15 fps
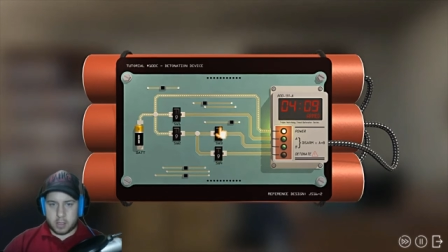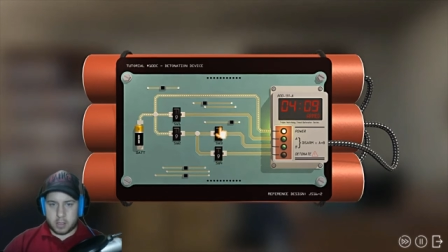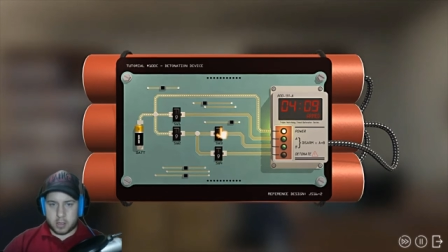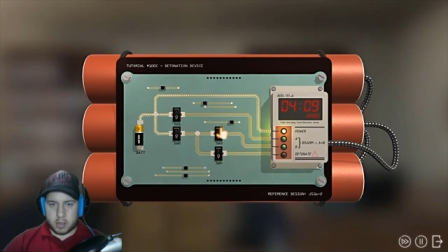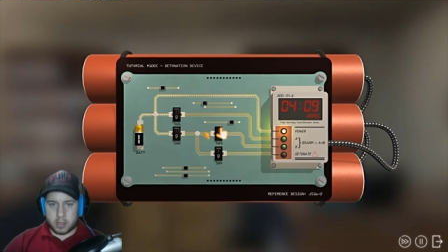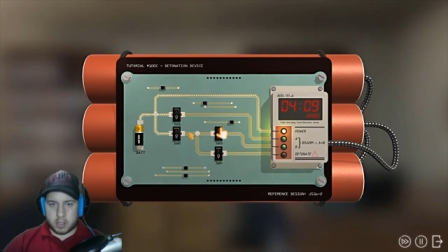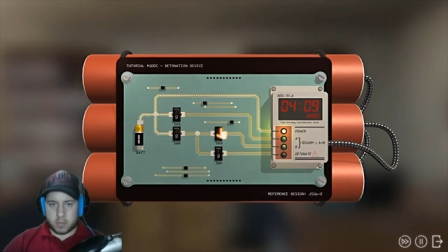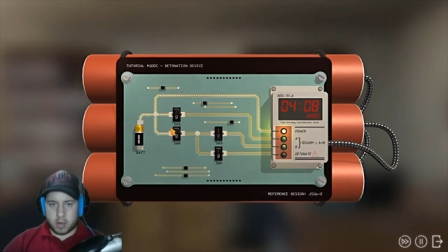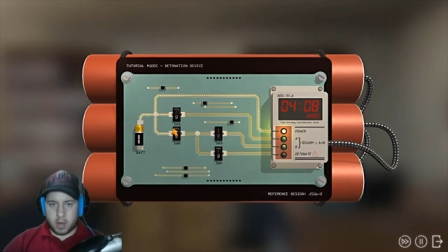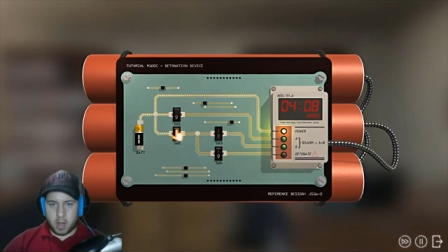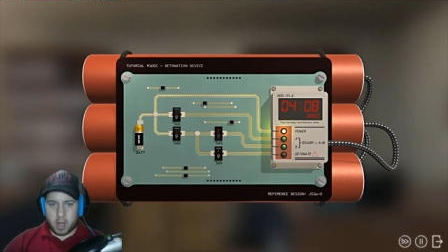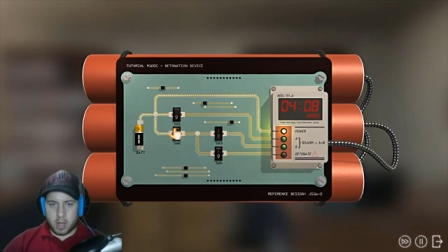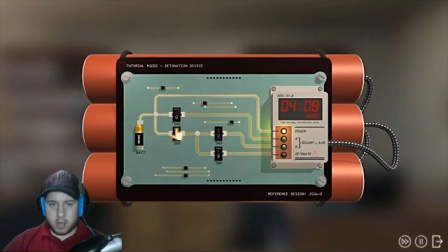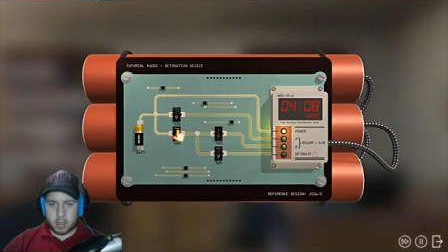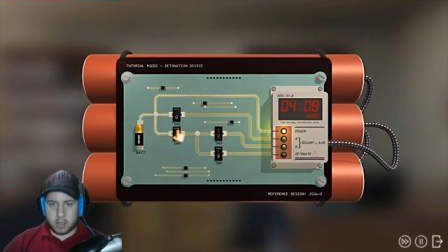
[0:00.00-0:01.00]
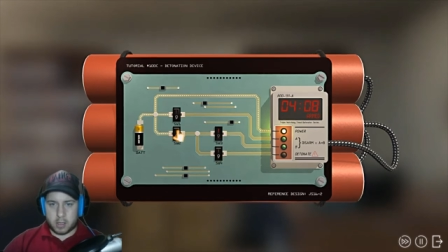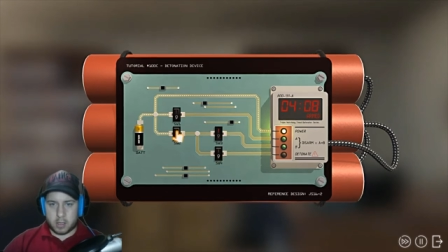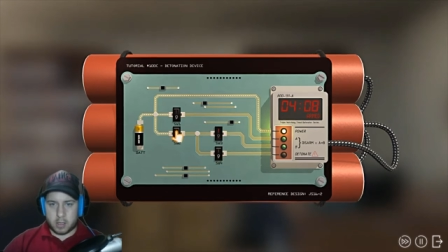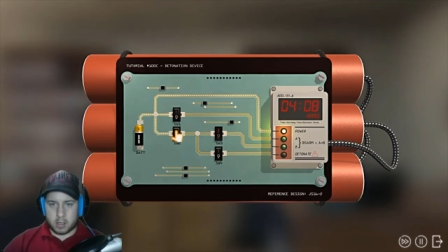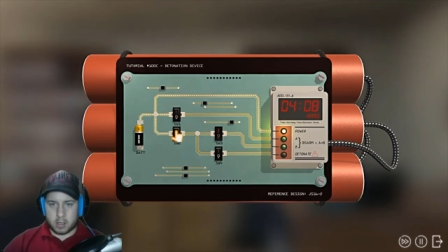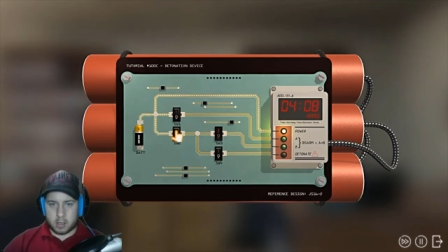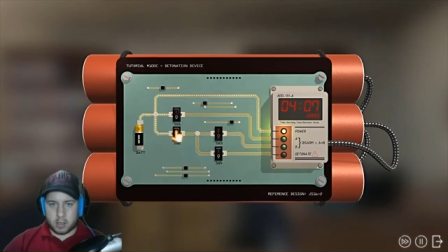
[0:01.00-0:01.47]
Turn this one on.
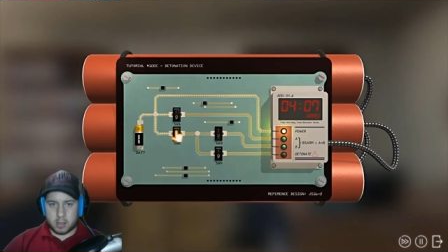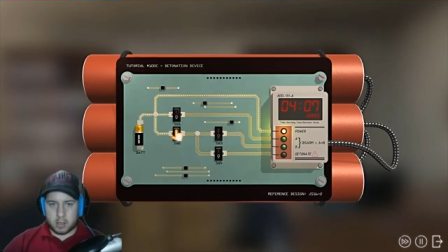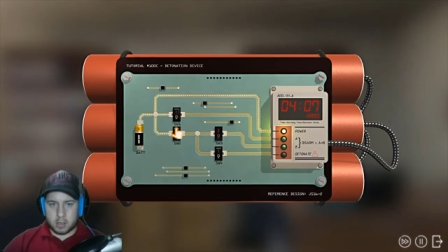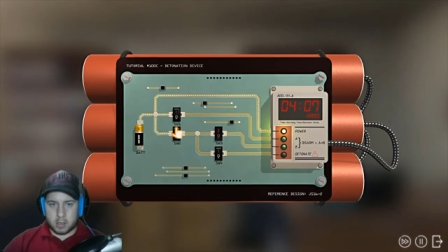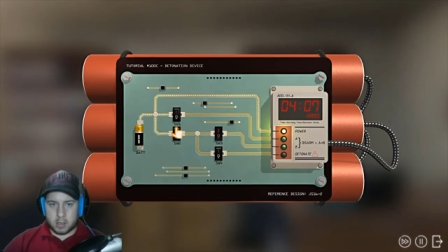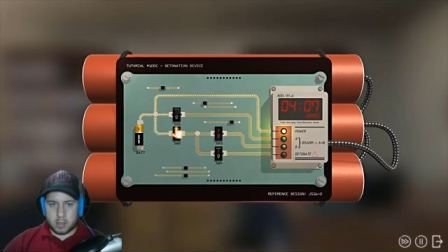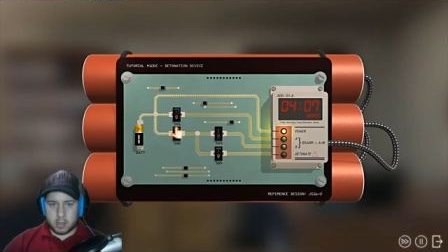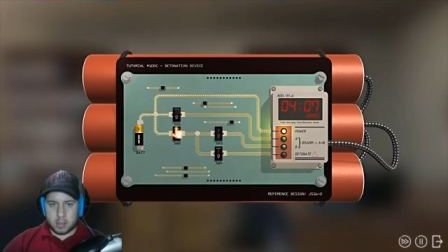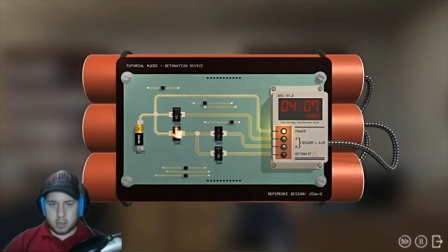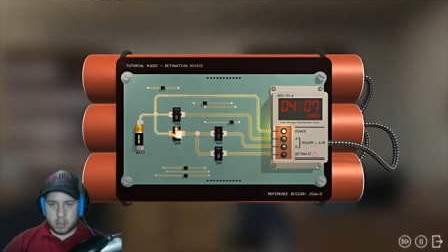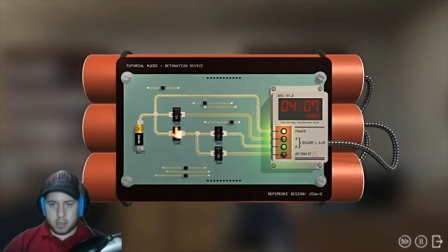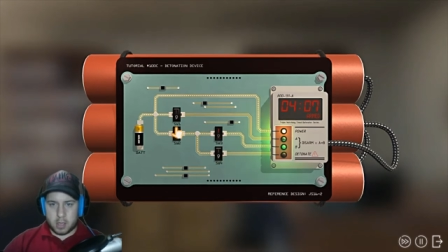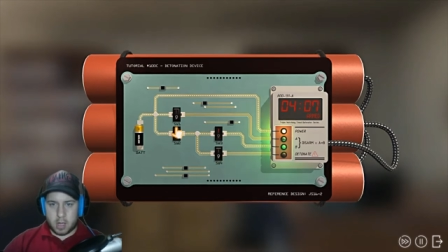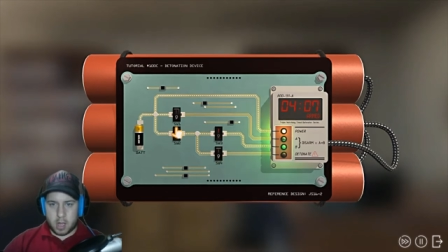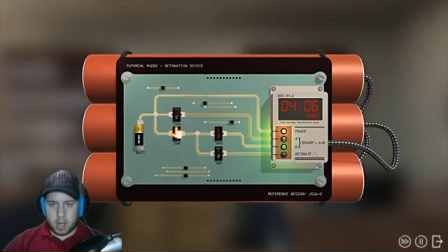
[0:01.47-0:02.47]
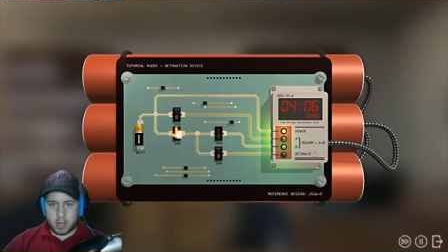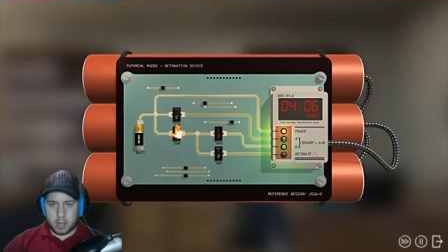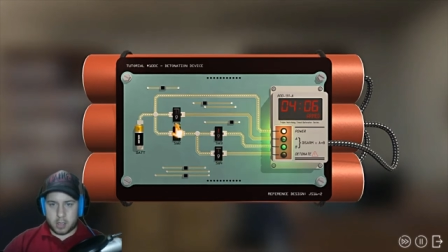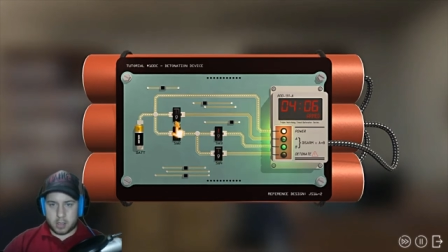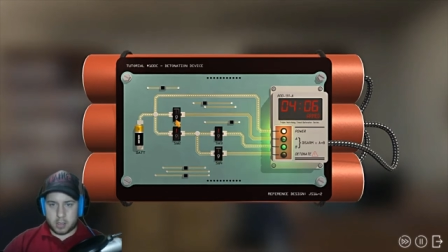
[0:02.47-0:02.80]
On.